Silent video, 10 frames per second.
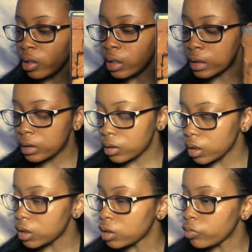then this
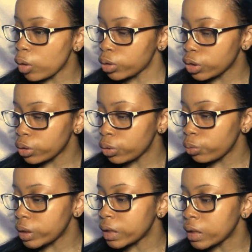devotional,
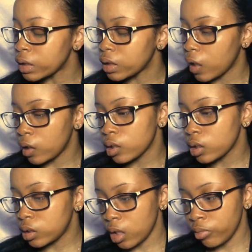which is
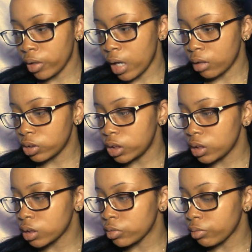Scandalous Savior, How
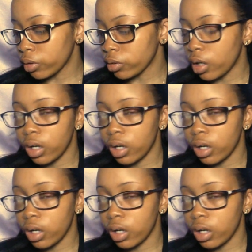Jesus Revealed the